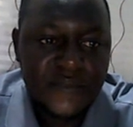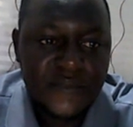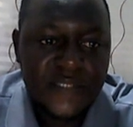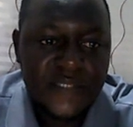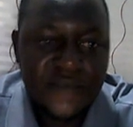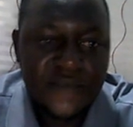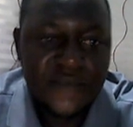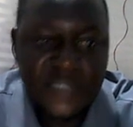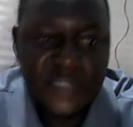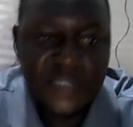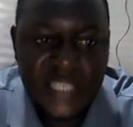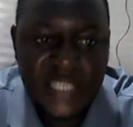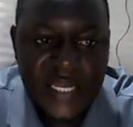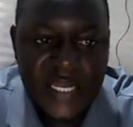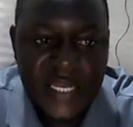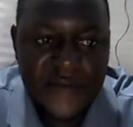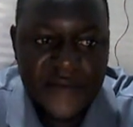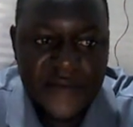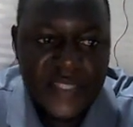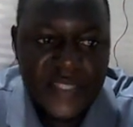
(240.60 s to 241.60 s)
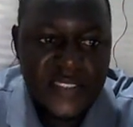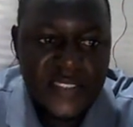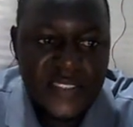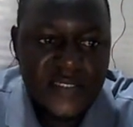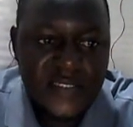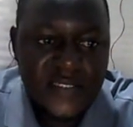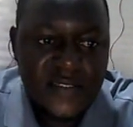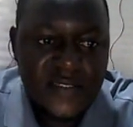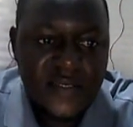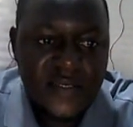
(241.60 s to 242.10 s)
font color red,
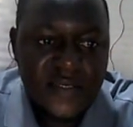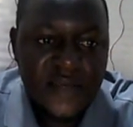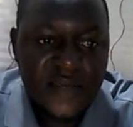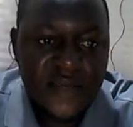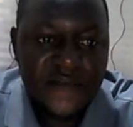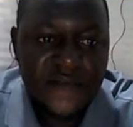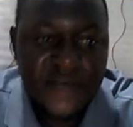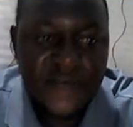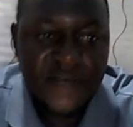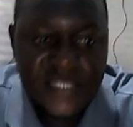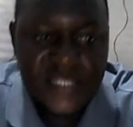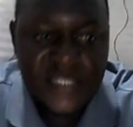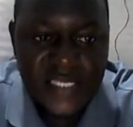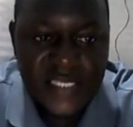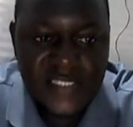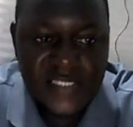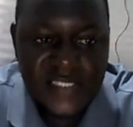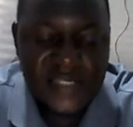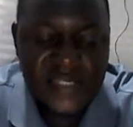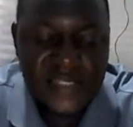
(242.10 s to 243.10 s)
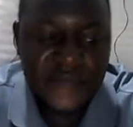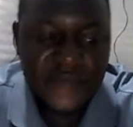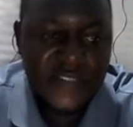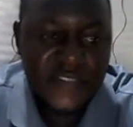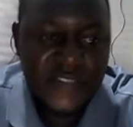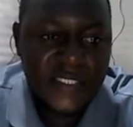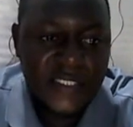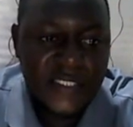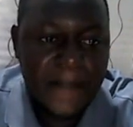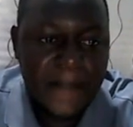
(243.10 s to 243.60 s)
font size is
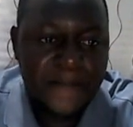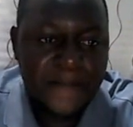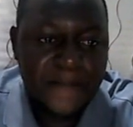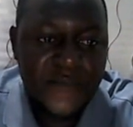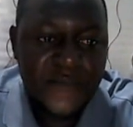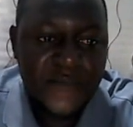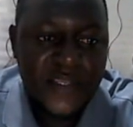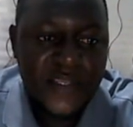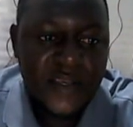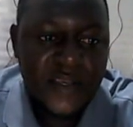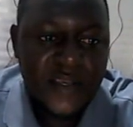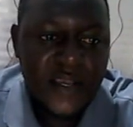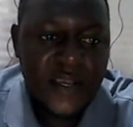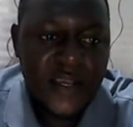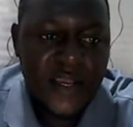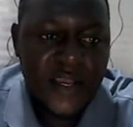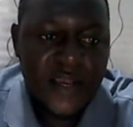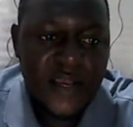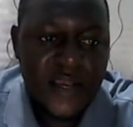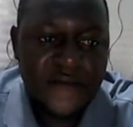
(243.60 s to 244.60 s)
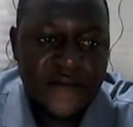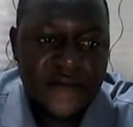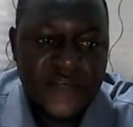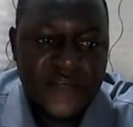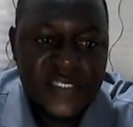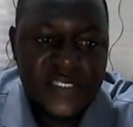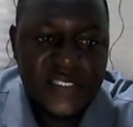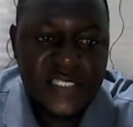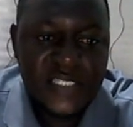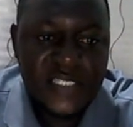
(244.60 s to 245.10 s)
40, font
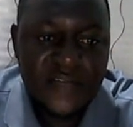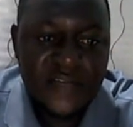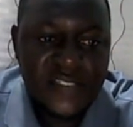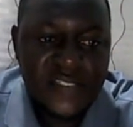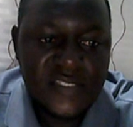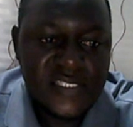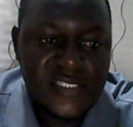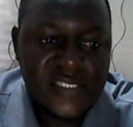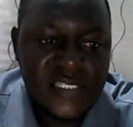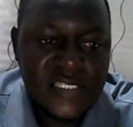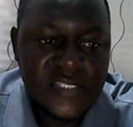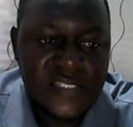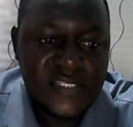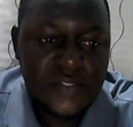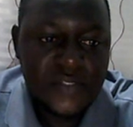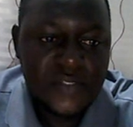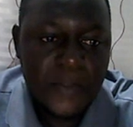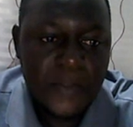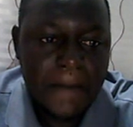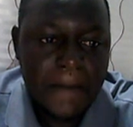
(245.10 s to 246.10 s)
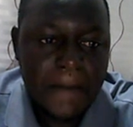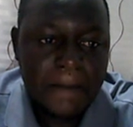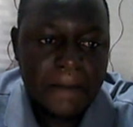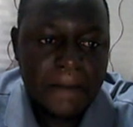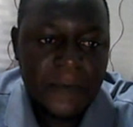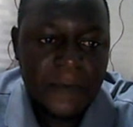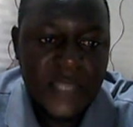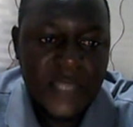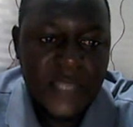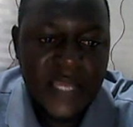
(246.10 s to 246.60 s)
style is stencil,
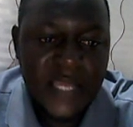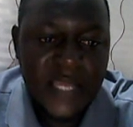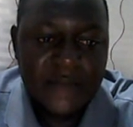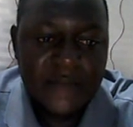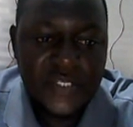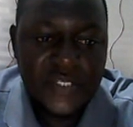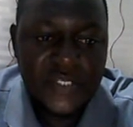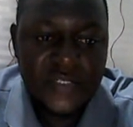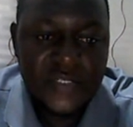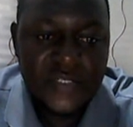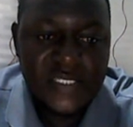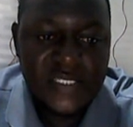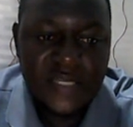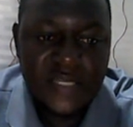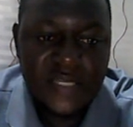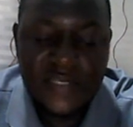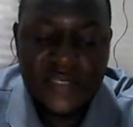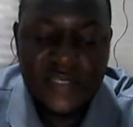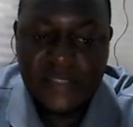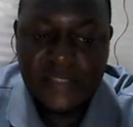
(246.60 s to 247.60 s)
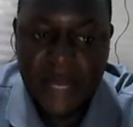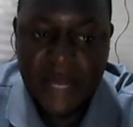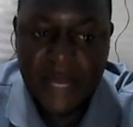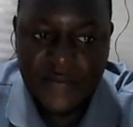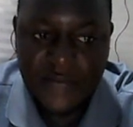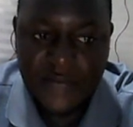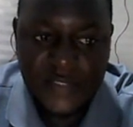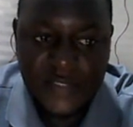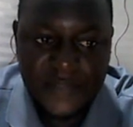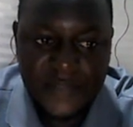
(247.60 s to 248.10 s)
animation style is
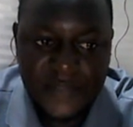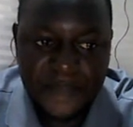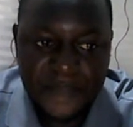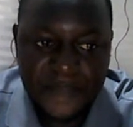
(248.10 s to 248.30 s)
bounce.